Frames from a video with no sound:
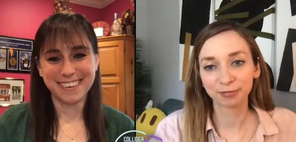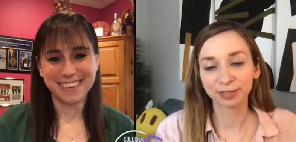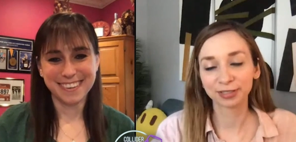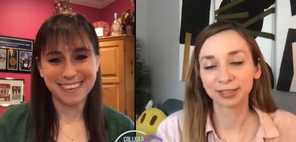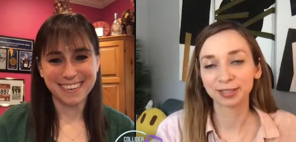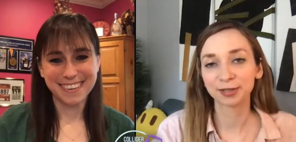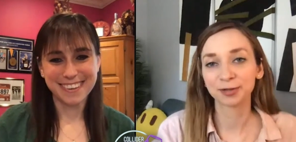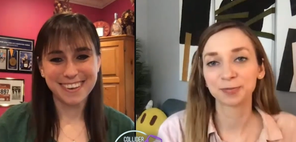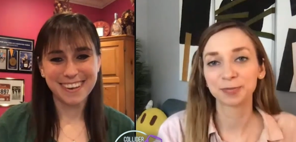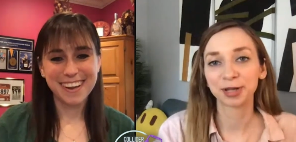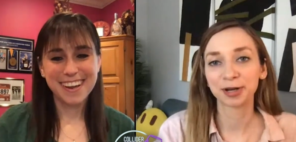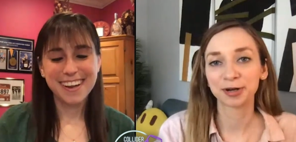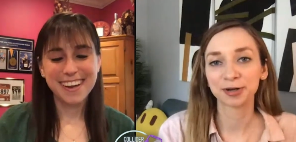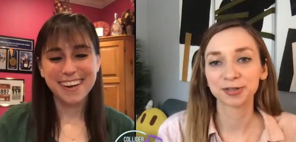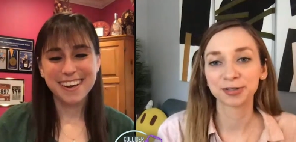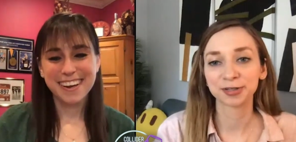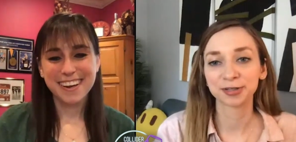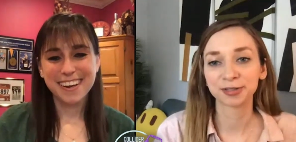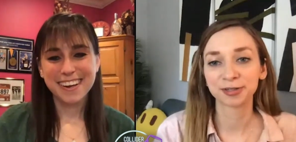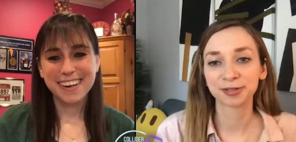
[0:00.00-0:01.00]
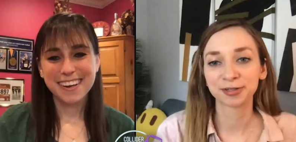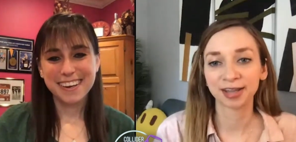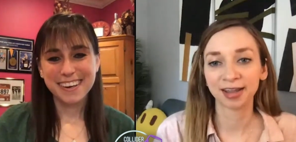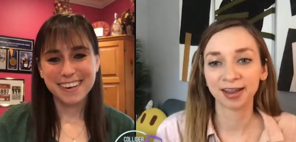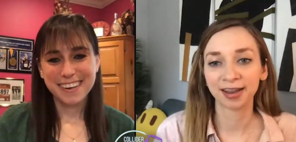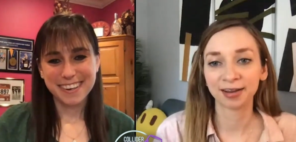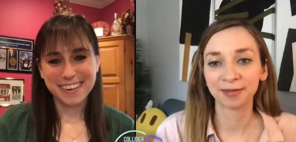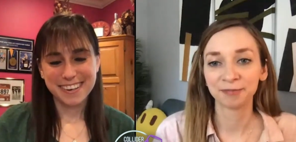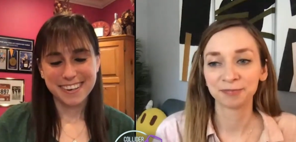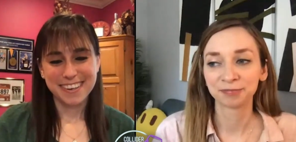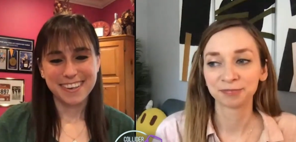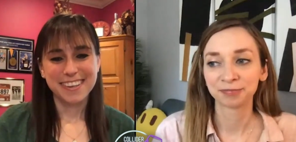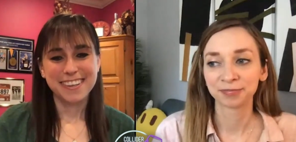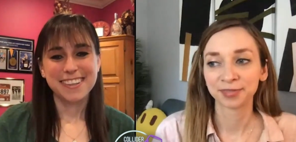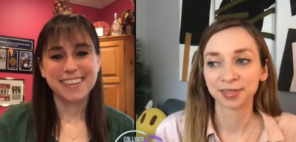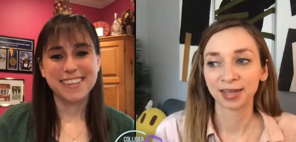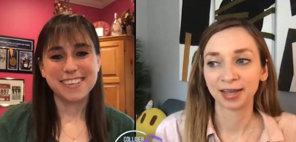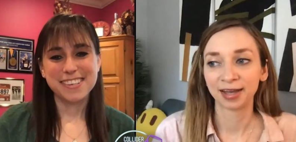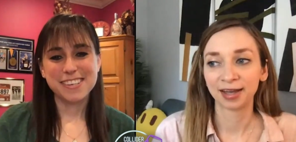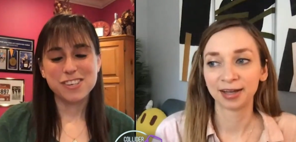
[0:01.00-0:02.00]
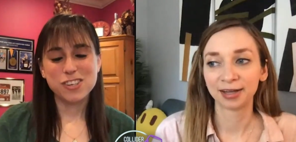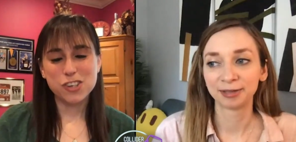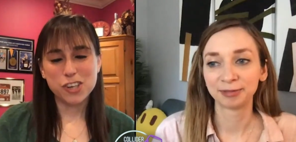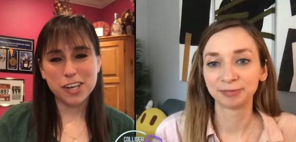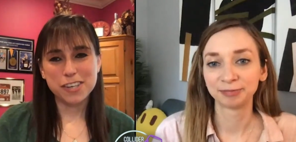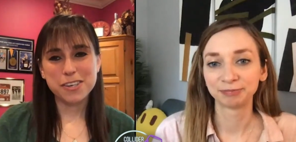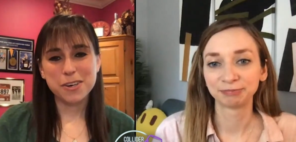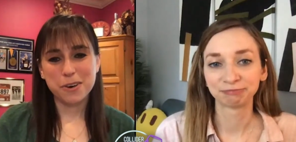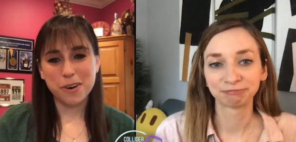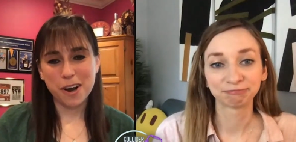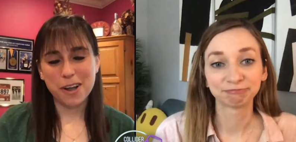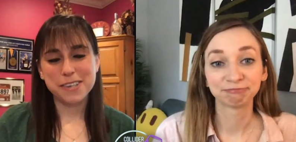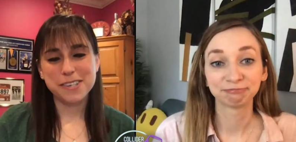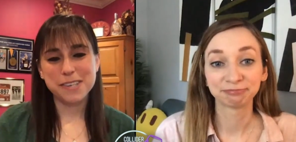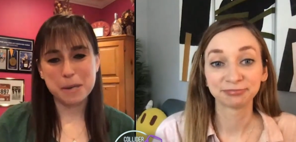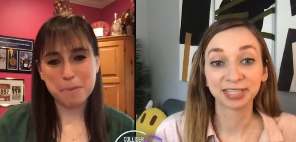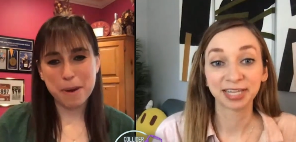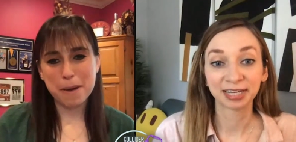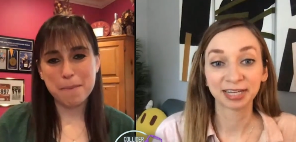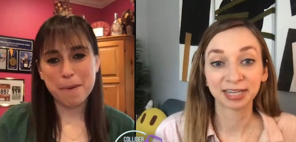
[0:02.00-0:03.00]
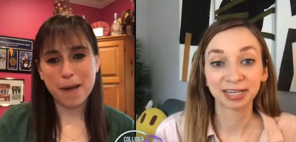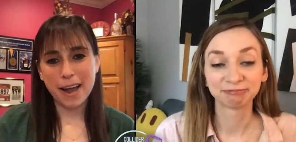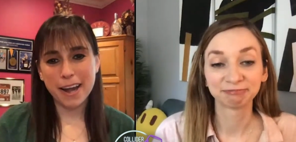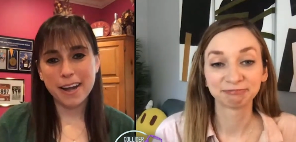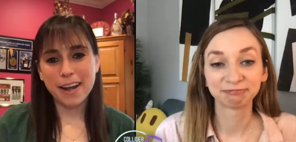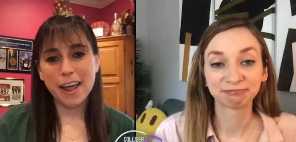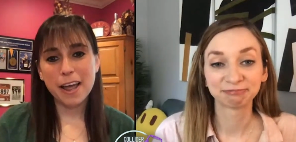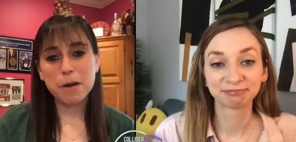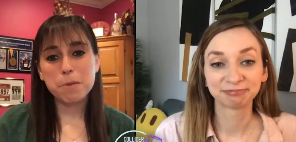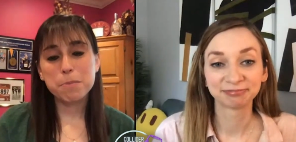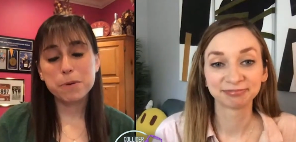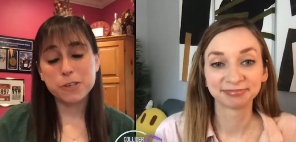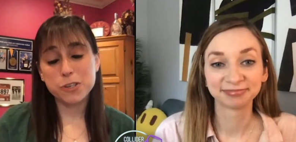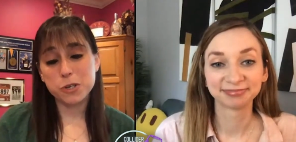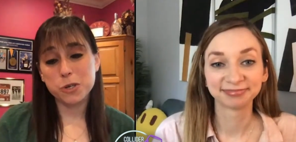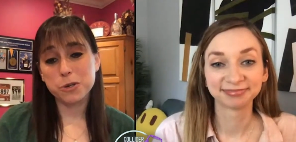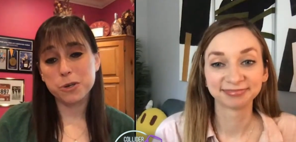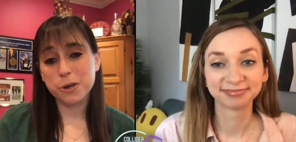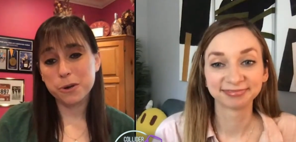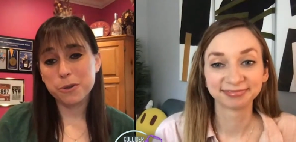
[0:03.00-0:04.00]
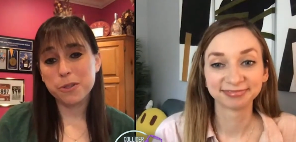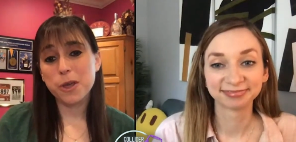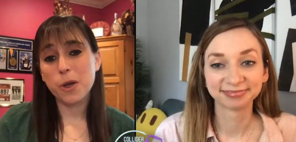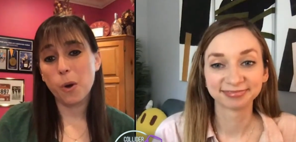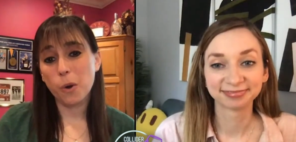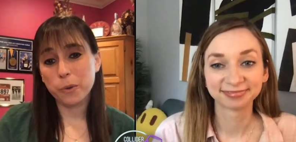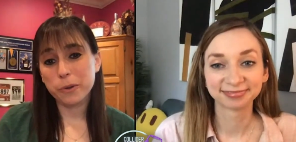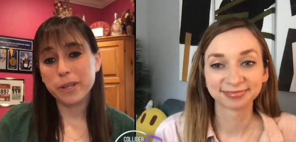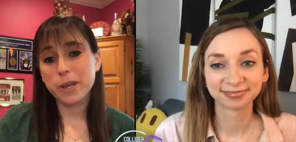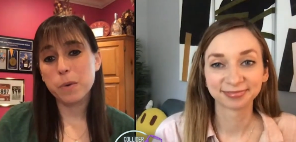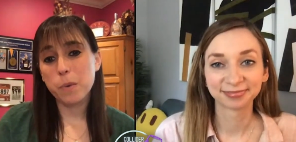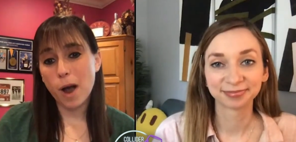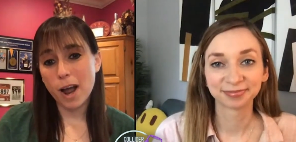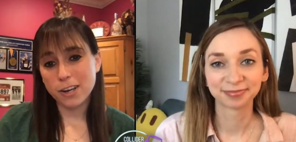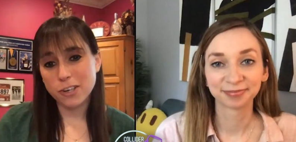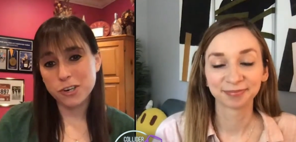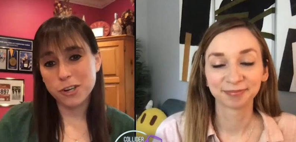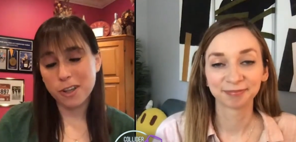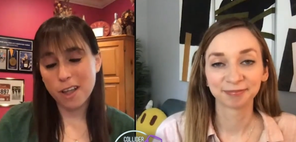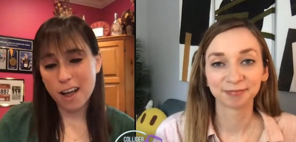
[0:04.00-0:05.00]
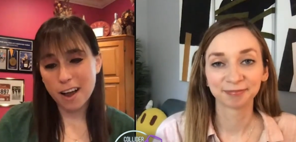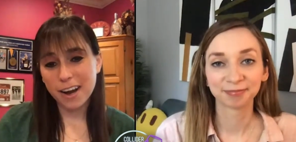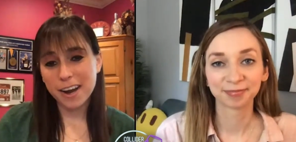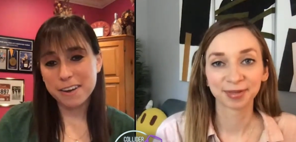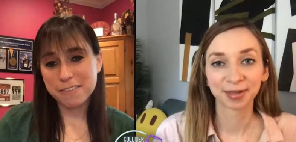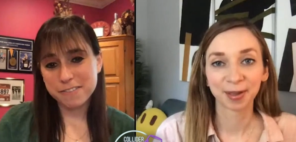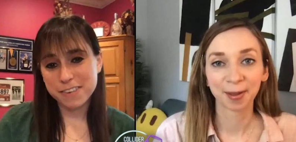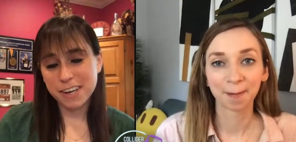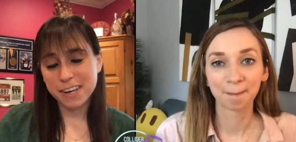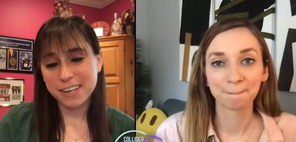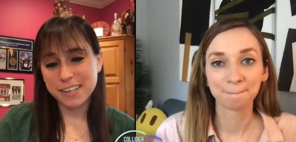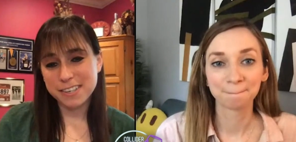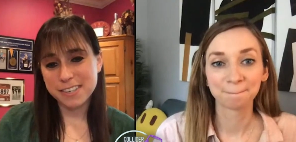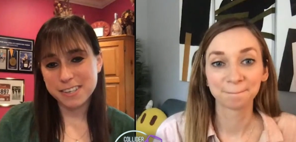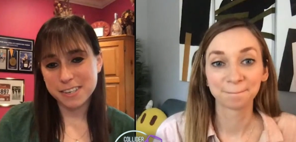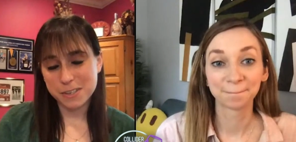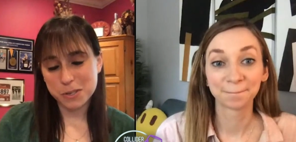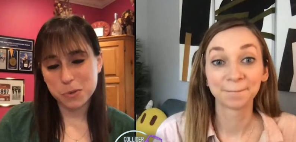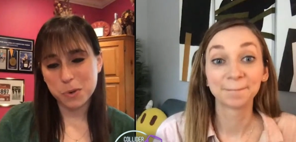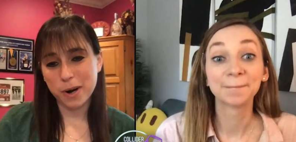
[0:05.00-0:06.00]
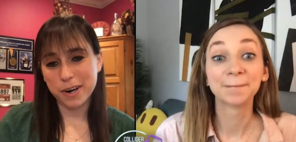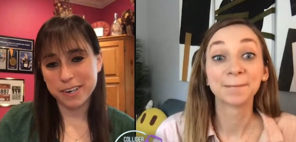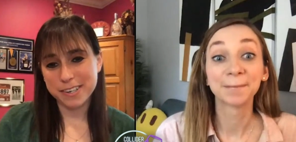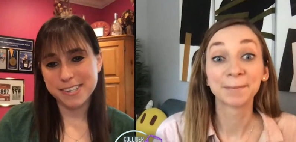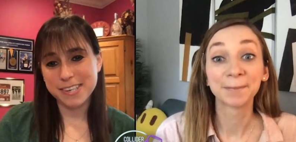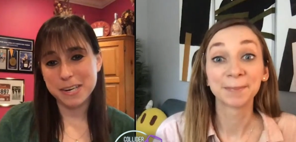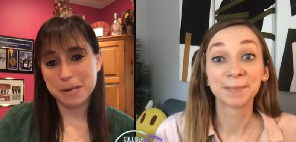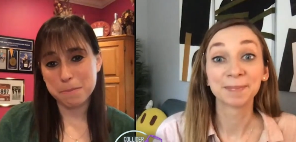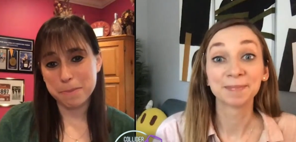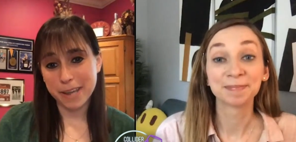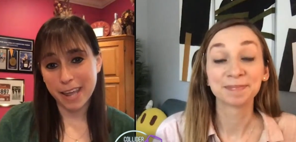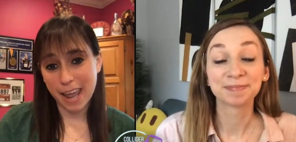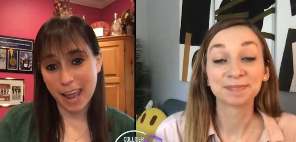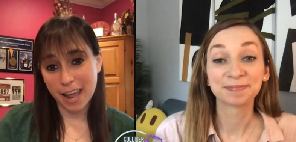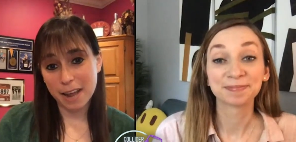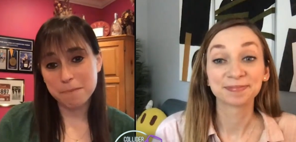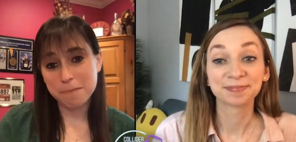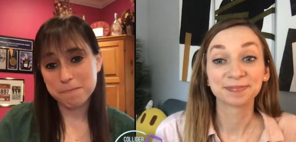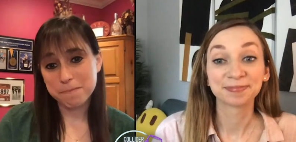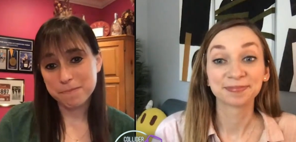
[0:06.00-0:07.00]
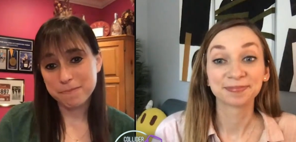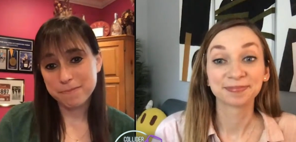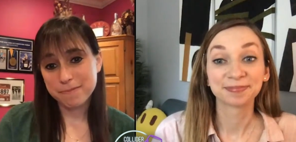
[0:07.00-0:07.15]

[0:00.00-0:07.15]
Speaker 1: feel a little better during their day. This is um, crossing my mind now, but do you know the only watch along I've done since quarantine began?